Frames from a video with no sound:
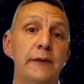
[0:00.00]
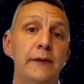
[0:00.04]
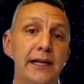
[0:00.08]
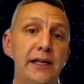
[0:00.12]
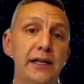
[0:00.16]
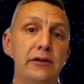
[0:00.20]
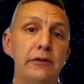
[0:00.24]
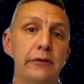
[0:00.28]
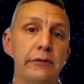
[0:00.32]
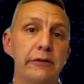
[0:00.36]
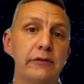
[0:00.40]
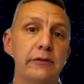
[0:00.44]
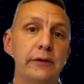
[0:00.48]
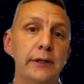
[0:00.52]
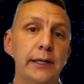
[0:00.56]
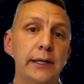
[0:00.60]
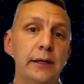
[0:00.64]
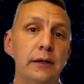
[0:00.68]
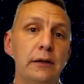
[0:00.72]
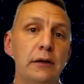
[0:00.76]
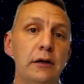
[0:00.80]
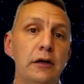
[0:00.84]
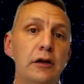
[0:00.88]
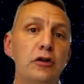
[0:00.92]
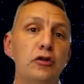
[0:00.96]
the industry
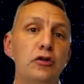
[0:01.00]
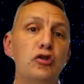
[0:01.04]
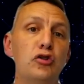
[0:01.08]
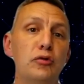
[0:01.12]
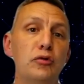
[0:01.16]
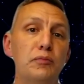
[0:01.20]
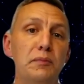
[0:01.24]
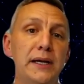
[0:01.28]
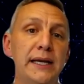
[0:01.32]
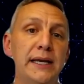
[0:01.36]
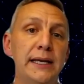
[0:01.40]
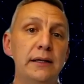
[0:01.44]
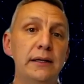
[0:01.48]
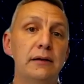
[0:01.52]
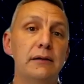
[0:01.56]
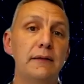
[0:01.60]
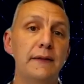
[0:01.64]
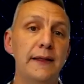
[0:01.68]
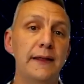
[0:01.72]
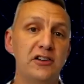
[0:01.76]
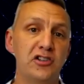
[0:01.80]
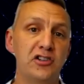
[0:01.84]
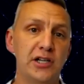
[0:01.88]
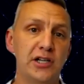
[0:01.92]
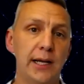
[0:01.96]
to meet
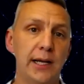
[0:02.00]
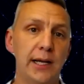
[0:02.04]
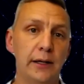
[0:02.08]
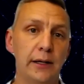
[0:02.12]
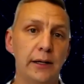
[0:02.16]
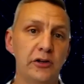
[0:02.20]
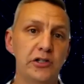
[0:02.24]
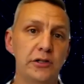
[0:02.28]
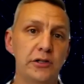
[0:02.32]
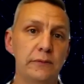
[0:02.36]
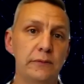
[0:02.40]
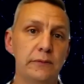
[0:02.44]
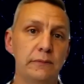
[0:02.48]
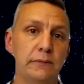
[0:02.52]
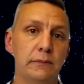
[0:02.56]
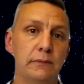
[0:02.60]
that challenge.